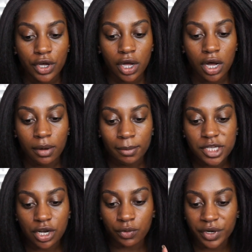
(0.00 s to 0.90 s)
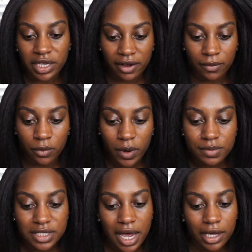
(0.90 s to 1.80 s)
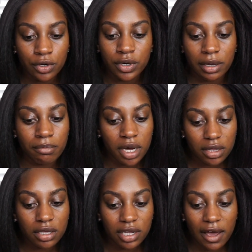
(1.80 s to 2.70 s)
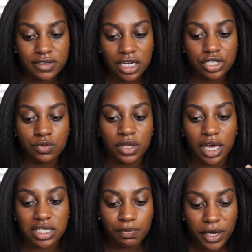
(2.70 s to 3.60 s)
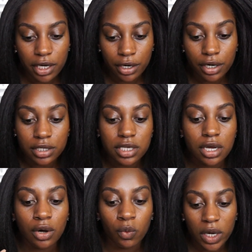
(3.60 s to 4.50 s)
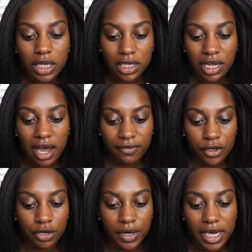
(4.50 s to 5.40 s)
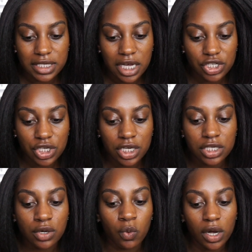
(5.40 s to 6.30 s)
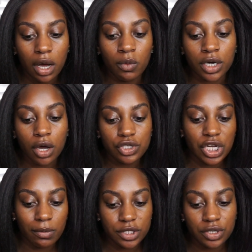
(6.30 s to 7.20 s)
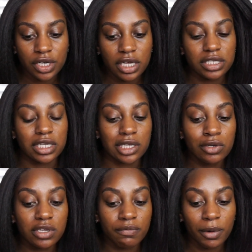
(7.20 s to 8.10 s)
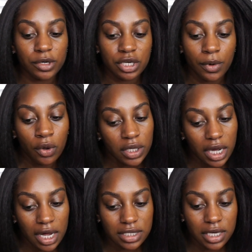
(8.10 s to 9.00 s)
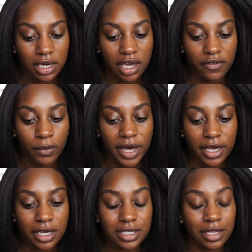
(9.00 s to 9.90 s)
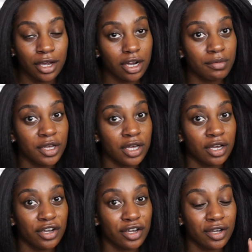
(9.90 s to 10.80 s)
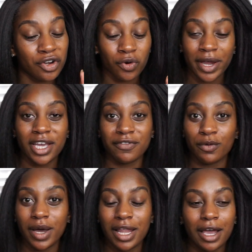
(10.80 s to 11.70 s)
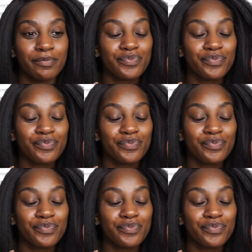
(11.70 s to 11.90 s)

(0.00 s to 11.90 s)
I'm just going to read like from the website. You'll get monthly live sessions with guest speakers, weekly live Q&A sessions, one-on-one coaching opportunities, exclusive membership-only content and giveaways. And they're going to be great giveaways. Like,